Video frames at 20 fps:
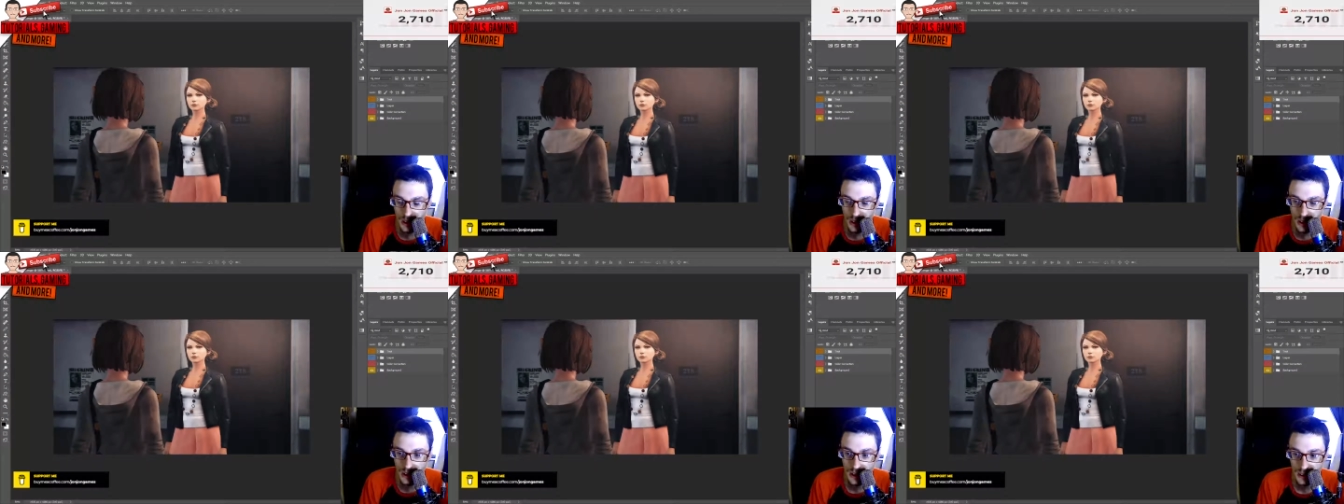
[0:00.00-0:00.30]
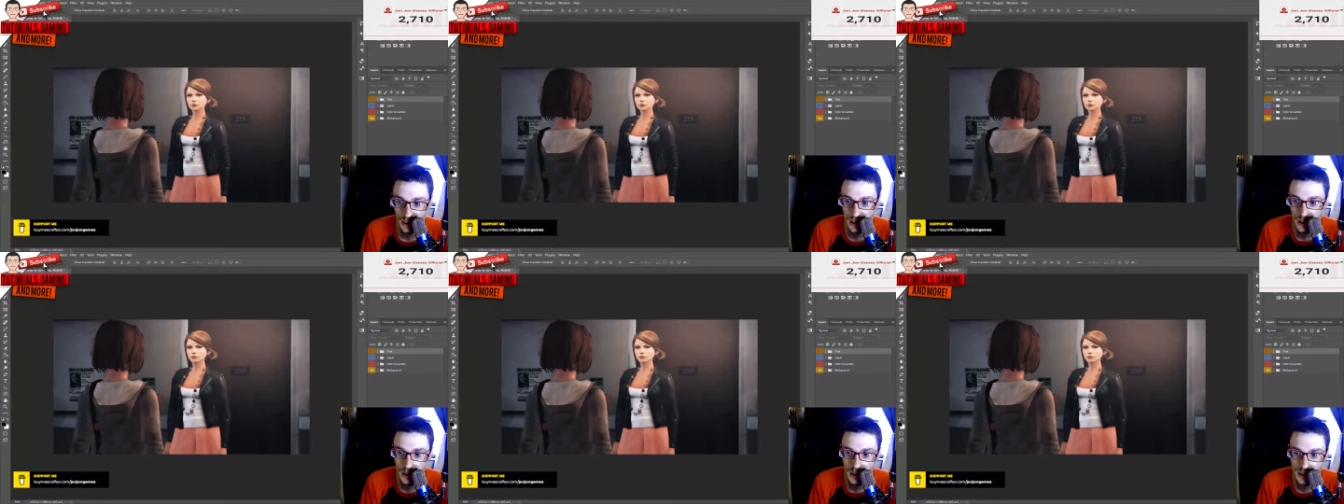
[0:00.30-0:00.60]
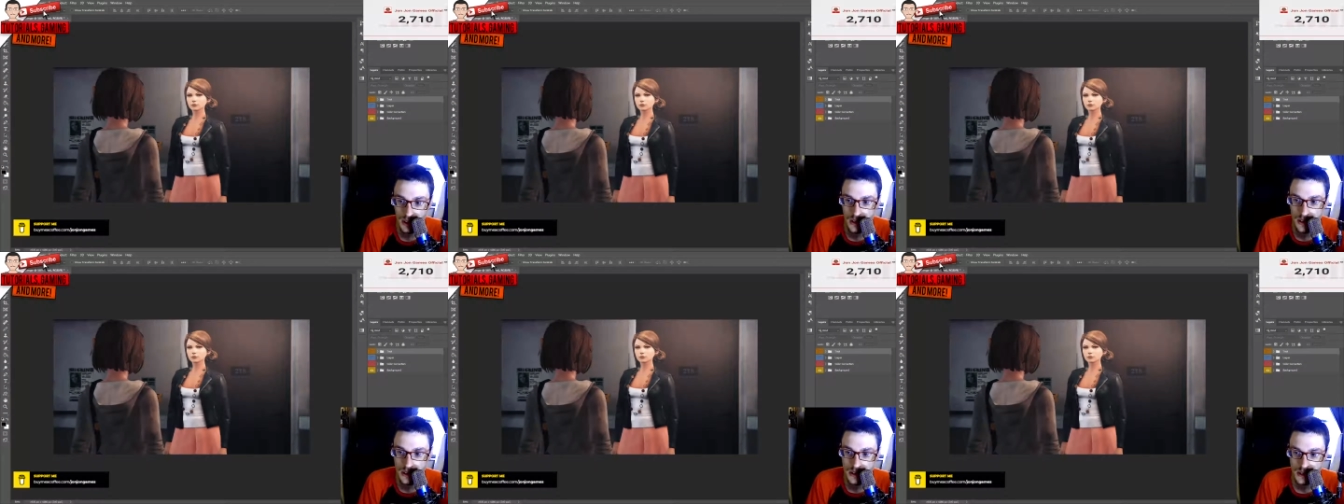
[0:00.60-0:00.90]
are
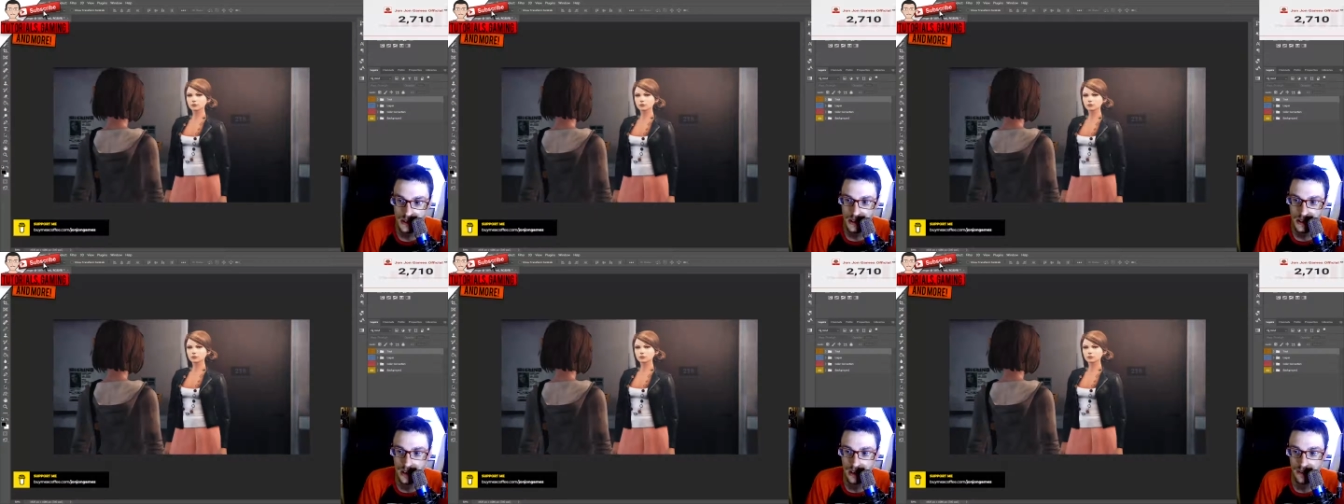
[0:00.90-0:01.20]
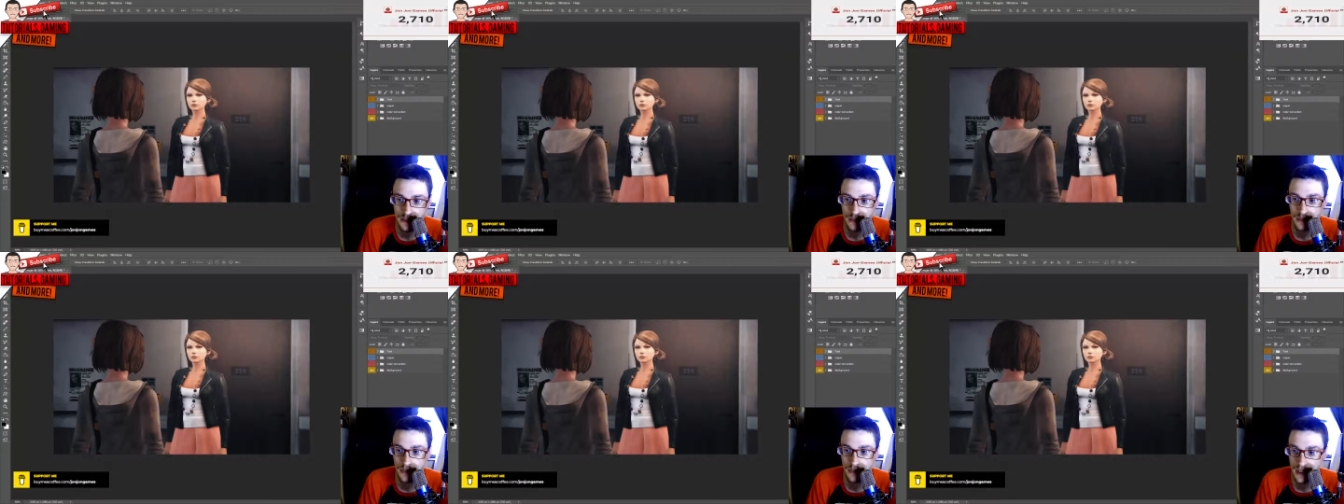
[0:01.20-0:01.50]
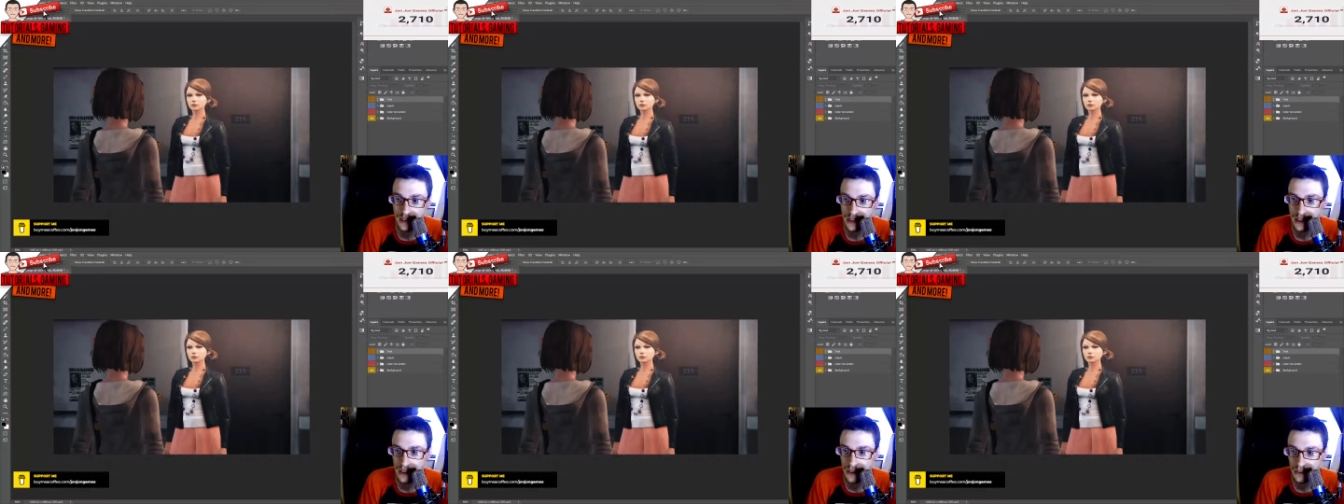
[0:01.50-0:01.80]
not um not
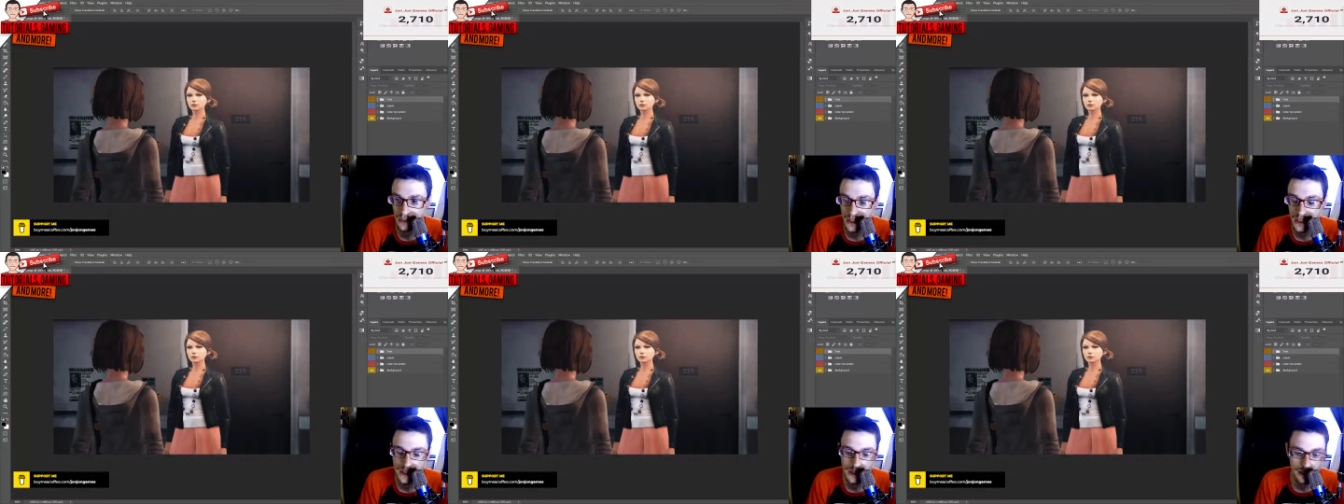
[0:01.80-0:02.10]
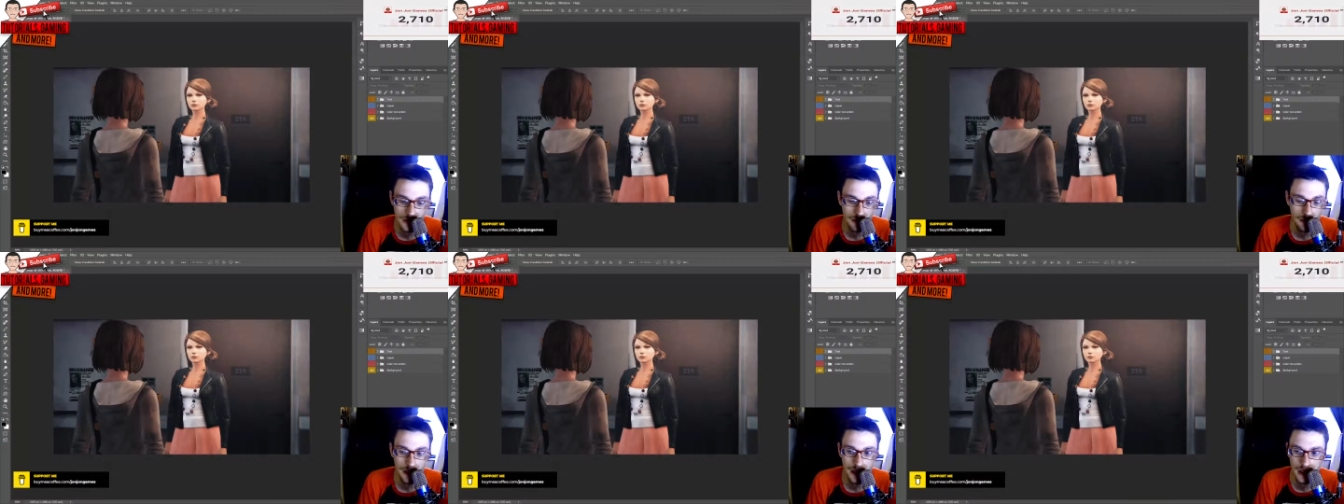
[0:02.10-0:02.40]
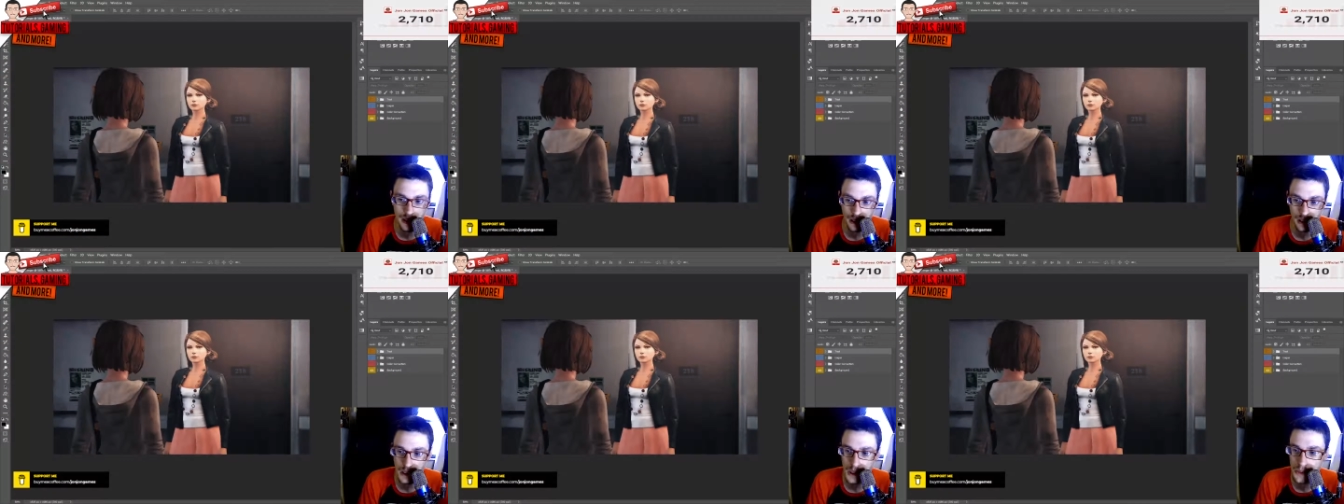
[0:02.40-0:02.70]
that great to be
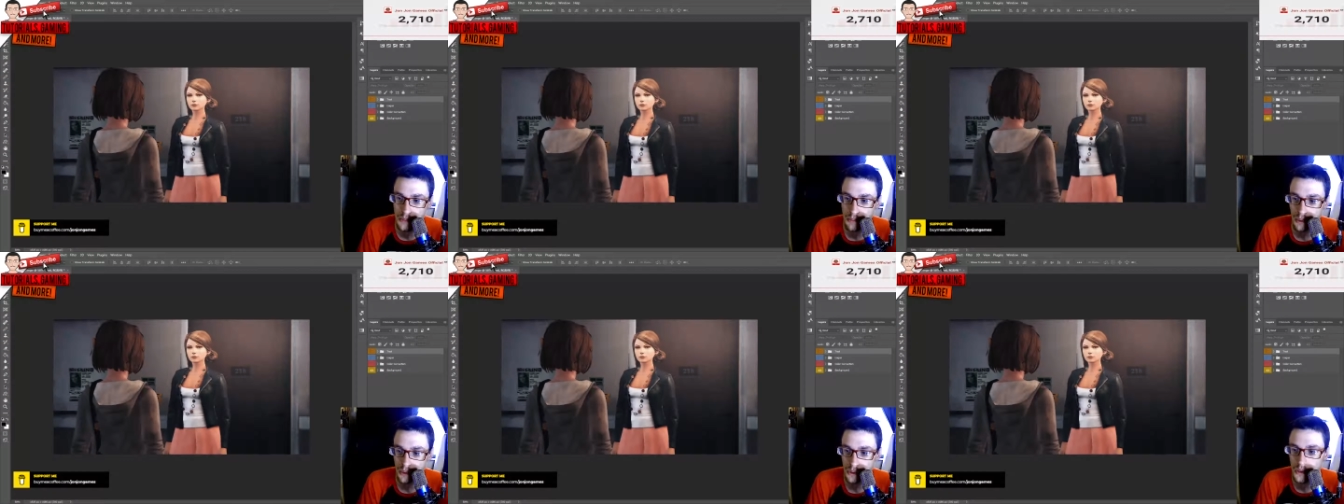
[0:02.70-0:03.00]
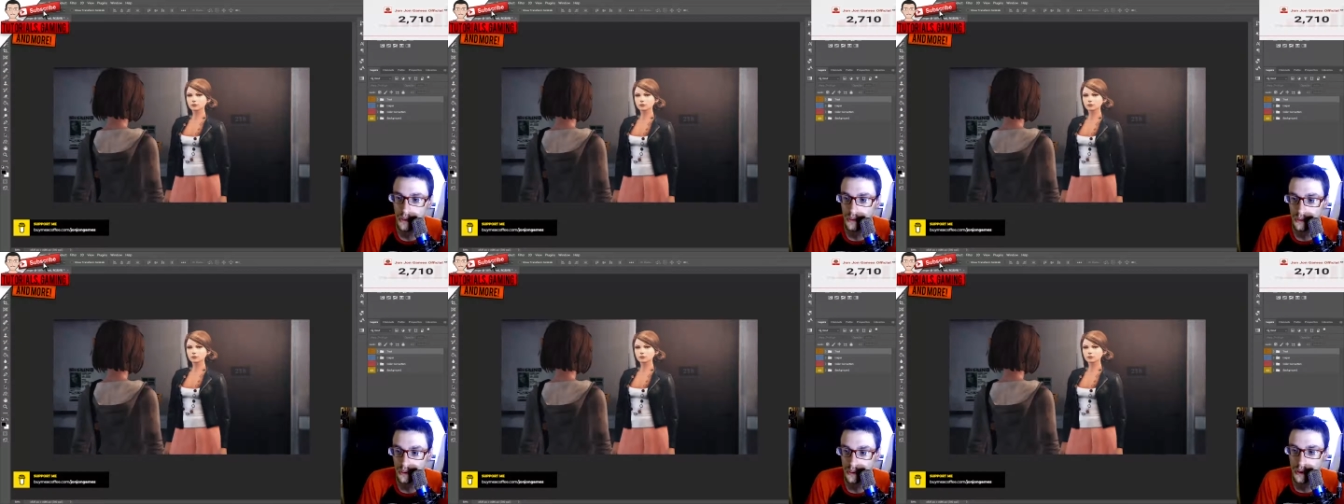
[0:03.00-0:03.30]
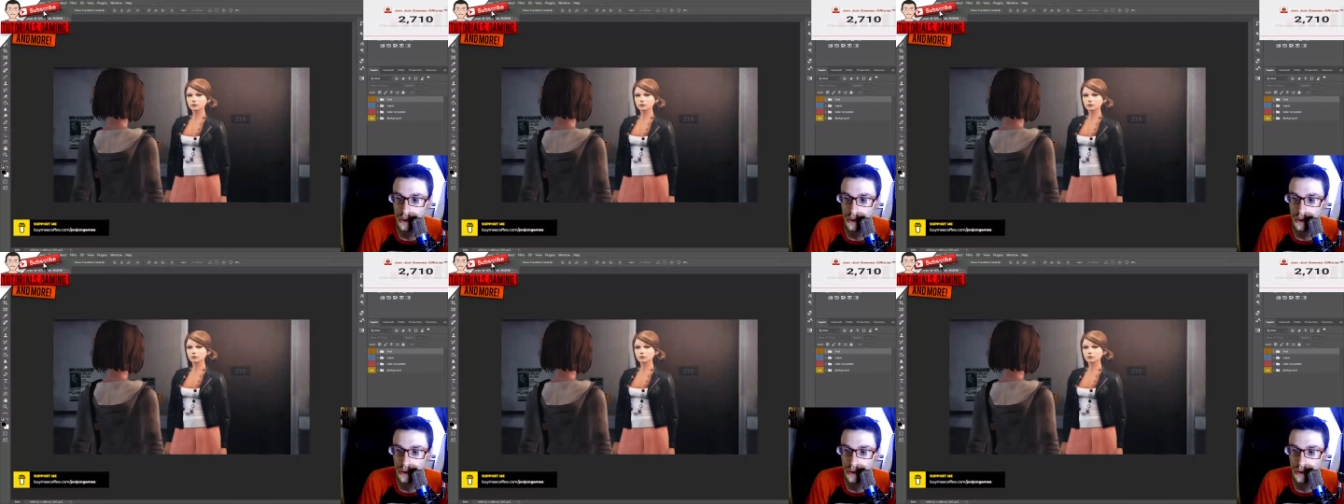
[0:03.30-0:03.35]
clickable